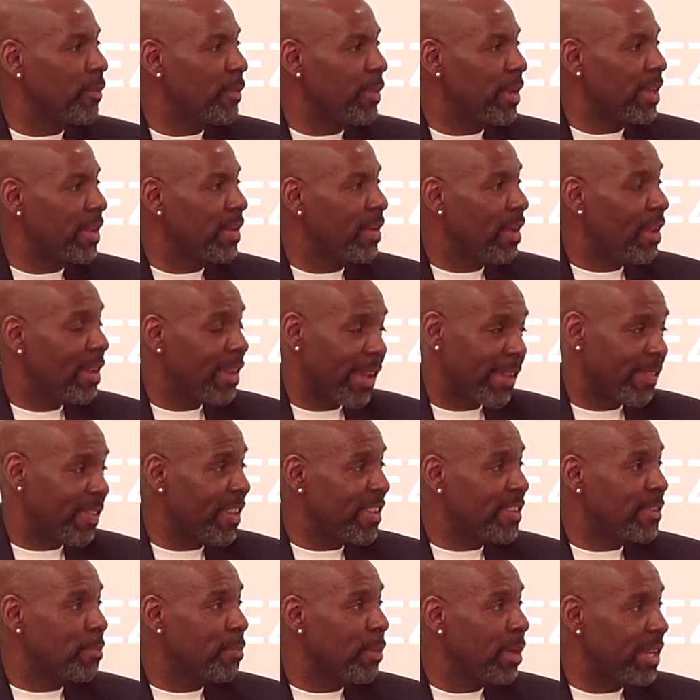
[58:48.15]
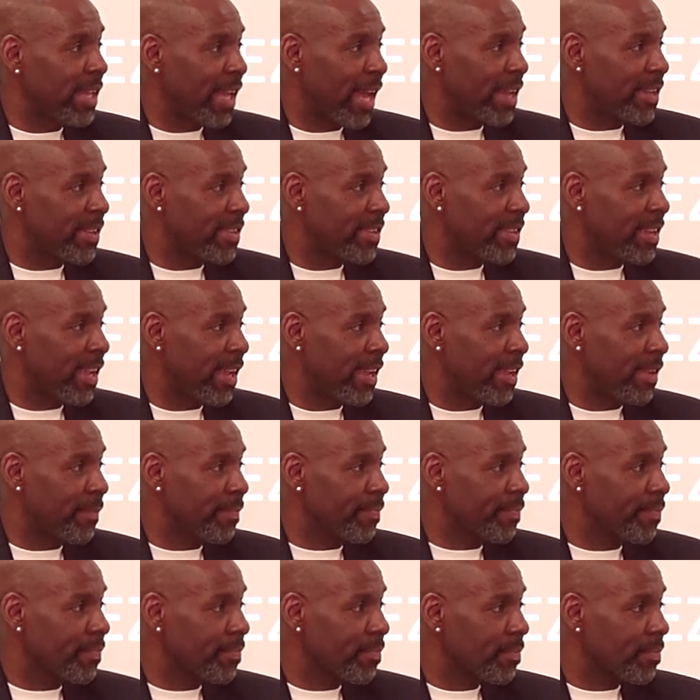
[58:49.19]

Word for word: for me. Like there's money out of state.